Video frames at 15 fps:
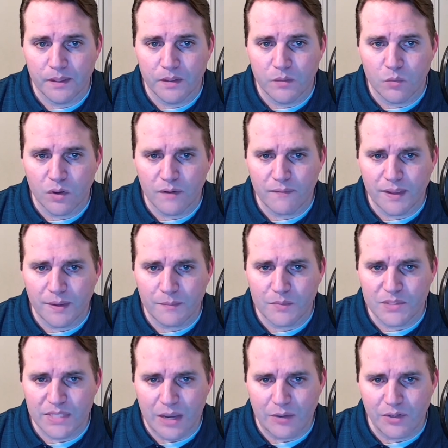One of them
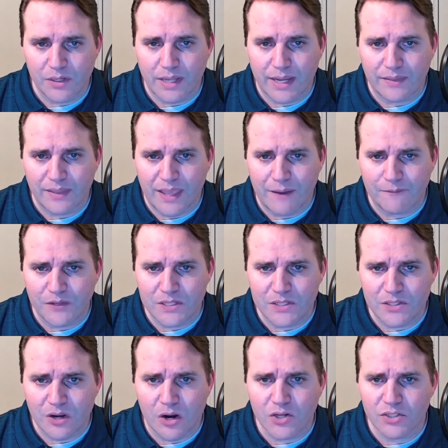sounded like the hefty
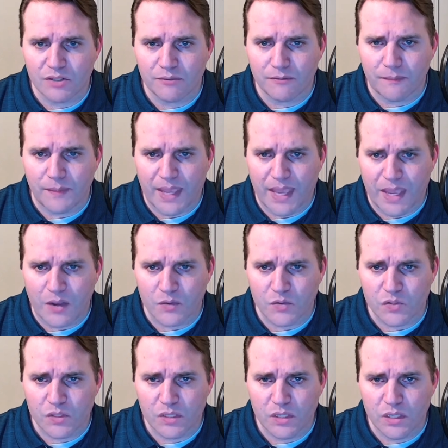sergeant from the house,
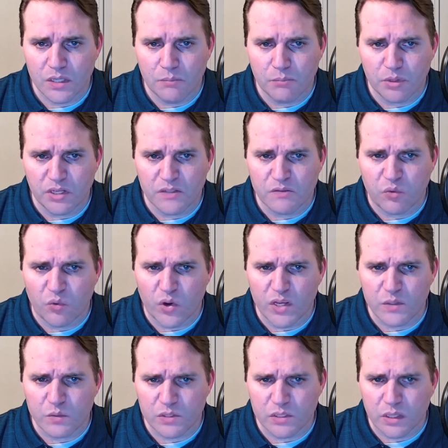but his
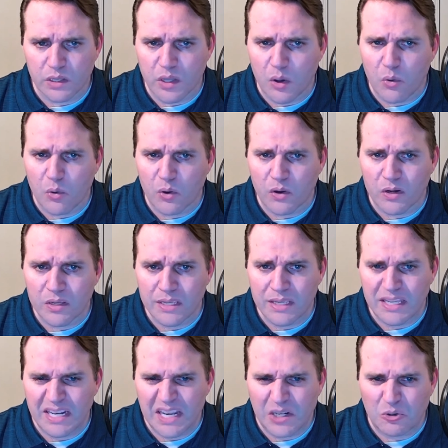voice was lower
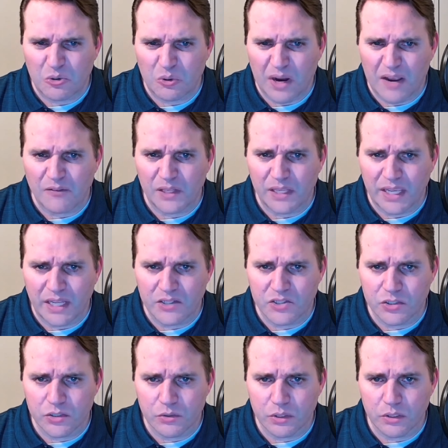and had a gravelly edge
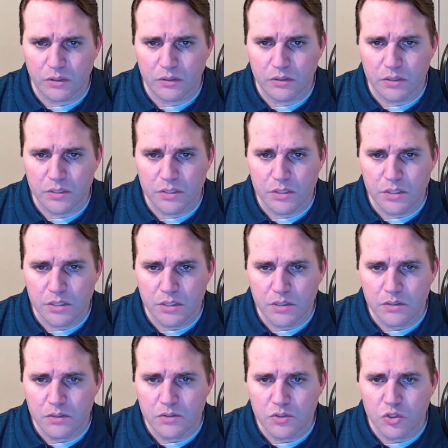to it.
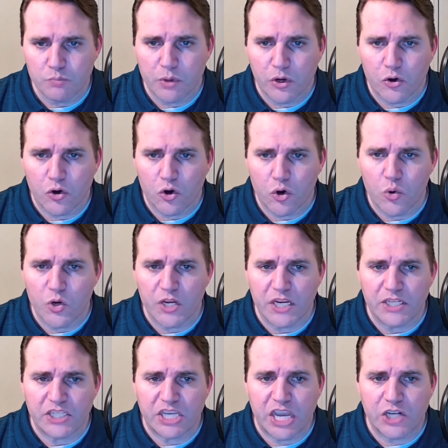You better hurry
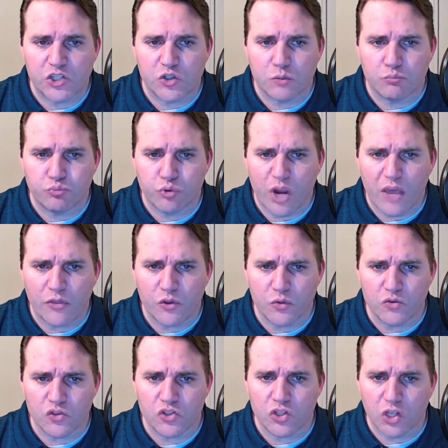and catch your breath, you
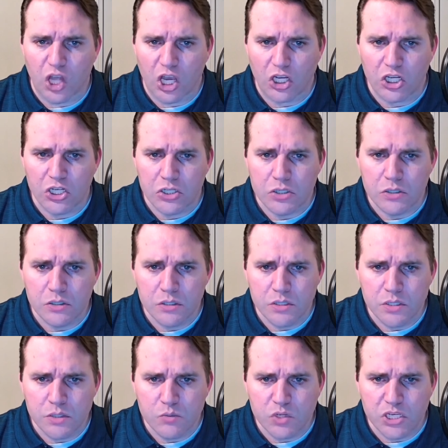slug.
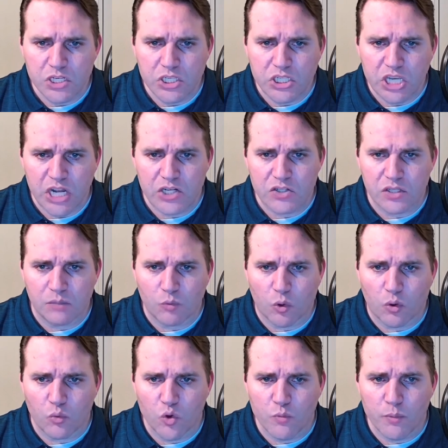We need to catch them, or
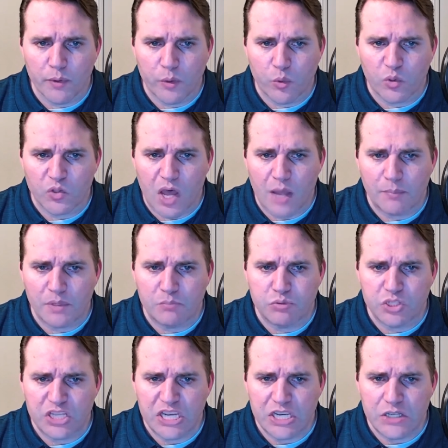Rubomir will not be
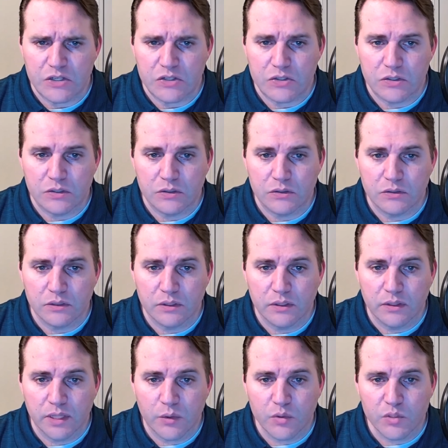pleased.
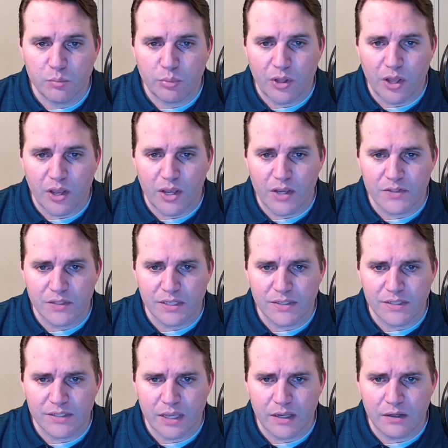There was a pause, and he
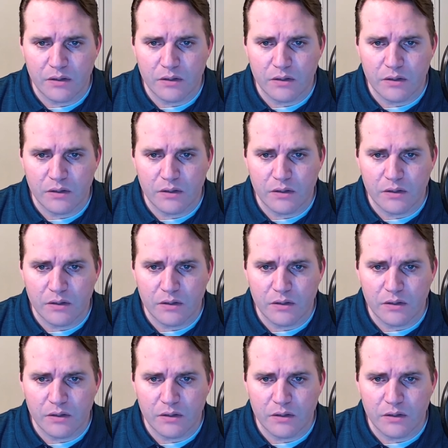said,